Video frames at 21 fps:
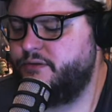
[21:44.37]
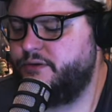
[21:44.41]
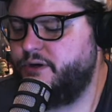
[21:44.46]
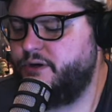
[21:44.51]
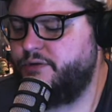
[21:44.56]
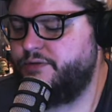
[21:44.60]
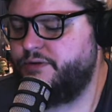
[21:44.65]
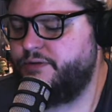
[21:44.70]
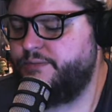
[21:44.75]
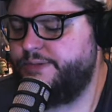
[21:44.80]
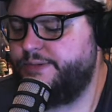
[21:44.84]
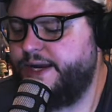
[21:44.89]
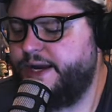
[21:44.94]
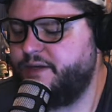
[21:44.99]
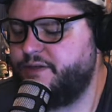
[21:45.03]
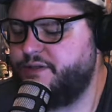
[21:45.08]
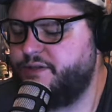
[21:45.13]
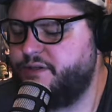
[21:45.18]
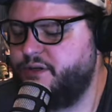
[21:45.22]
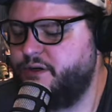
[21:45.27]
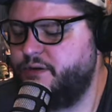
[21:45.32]
over the
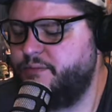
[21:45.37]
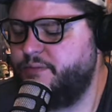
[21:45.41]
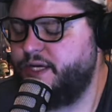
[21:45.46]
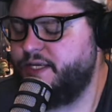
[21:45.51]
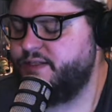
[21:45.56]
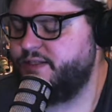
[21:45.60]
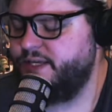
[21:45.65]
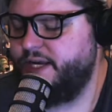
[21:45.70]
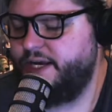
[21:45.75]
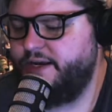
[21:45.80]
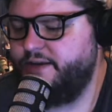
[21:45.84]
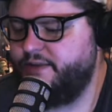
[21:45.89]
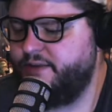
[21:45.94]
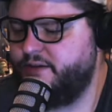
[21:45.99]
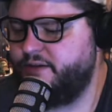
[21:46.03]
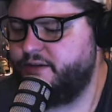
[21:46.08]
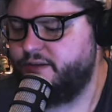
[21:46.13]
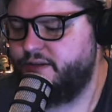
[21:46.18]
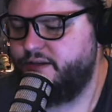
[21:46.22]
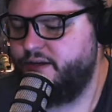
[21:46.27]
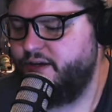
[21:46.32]
past year. I'm not saying
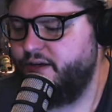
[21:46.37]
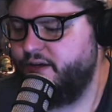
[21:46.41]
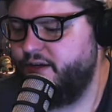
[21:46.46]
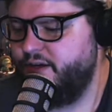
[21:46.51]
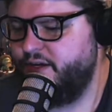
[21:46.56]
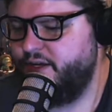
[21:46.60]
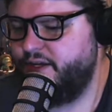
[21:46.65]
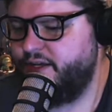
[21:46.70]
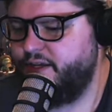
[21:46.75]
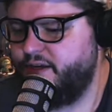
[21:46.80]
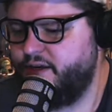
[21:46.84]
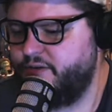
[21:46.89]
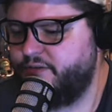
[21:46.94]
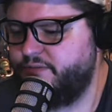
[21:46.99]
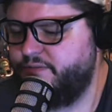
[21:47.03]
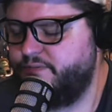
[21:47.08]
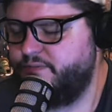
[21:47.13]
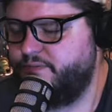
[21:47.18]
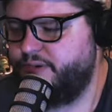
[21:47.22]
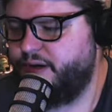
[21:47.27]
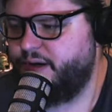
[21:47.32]
that, you know,
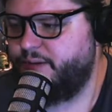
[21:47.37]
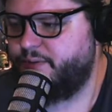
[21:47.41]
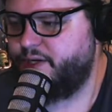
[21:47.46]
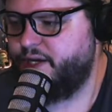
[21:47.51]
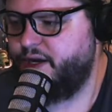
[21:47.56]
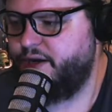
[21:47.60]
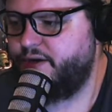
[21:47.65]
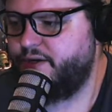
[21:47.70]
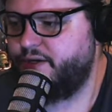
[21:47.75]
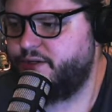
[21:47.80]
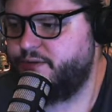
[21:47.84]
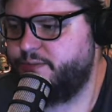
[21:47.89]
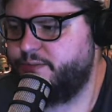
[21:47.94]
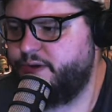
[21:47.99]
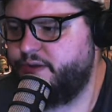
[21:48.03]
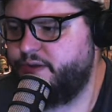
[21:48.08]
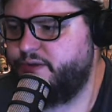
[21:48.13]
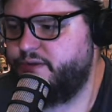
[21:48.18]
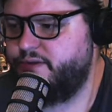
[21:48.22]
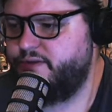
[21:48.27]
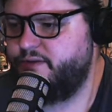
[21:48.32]
Bourbon Heritage
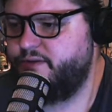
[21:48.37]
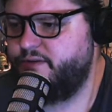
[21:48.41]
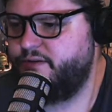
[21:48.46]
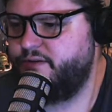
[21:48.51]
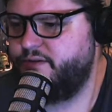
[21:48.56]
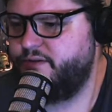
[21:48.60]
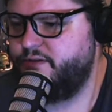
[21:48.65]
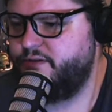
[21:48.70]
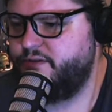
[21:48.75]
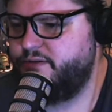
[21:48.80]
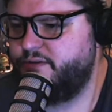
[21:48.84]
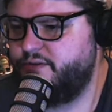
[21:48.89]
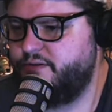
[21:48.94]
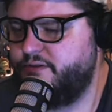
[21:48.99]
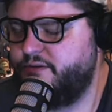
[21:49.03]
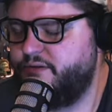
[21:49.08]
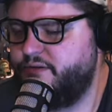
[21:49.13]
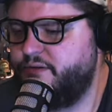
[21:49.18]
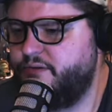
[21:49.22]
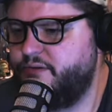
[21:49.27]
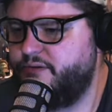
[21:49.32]
Month
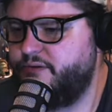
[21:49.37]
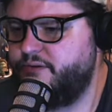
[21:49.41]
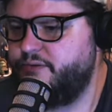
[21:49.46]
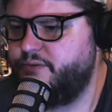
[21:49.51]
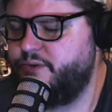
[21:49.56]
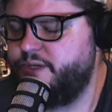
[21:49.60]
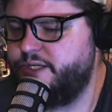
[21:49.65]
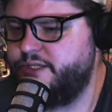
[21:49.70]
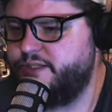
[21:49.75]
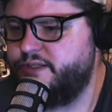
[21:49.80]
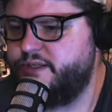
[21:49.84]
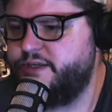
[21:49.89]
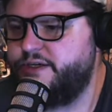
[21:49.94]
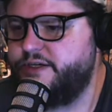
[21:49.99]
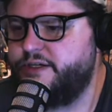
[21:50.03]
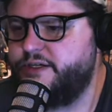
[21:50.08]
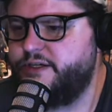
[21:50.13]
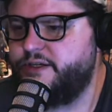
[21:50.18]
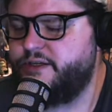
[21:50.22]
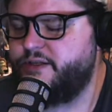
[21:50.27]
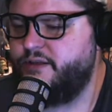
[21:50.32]
was
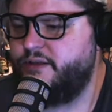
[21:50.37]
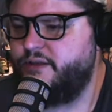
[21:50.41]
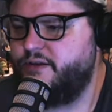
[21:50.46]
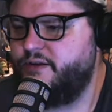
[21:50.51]
the